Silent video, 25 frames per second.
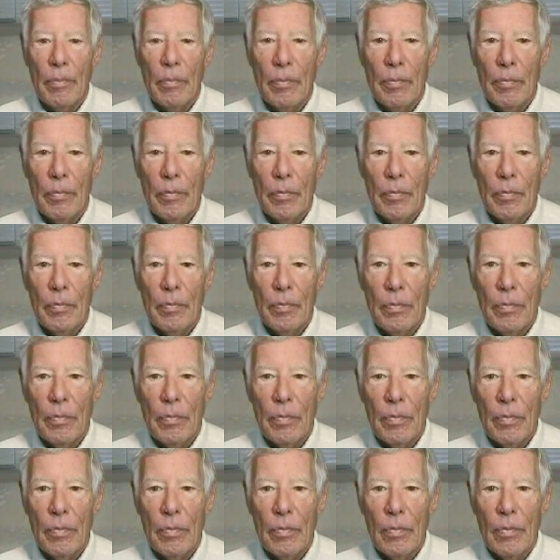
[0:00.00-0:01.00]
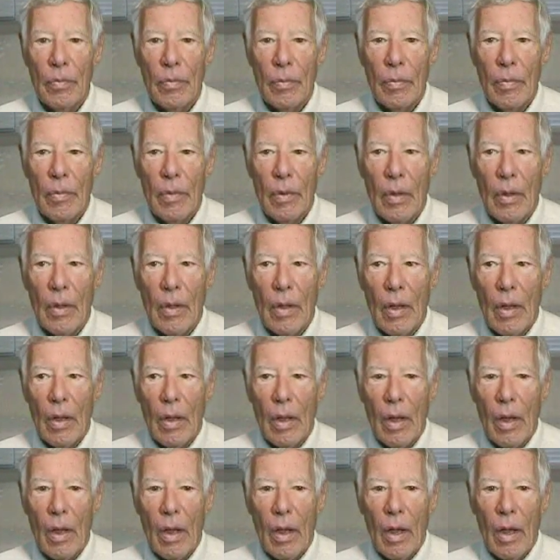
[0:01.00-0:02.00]

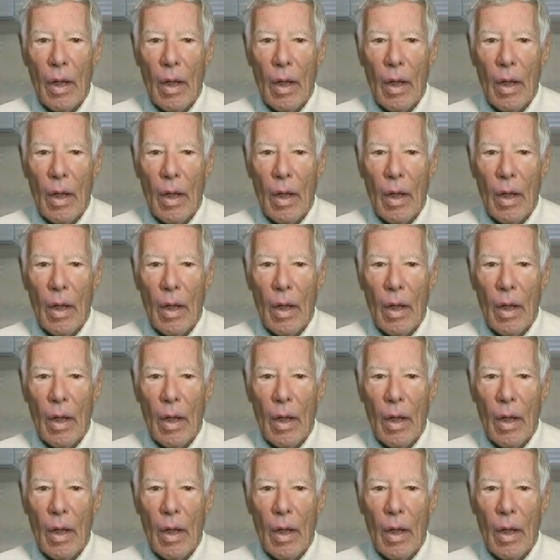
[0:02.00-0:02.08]
[no speech]